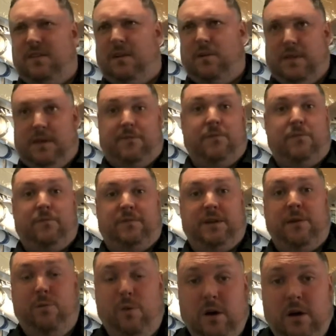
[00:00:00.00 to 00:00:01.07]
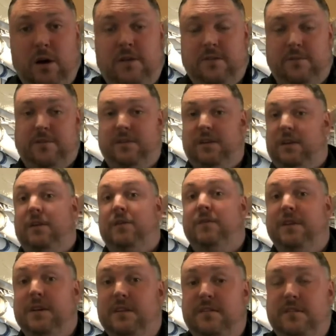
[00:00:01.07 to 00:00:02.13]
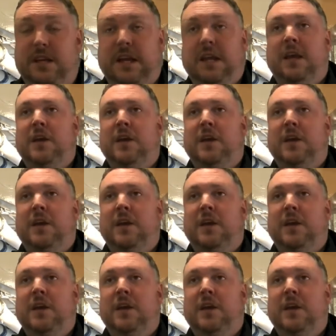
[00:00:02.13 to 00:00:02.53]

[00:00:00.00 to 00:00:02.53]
you know, where they've done work, some sort of university.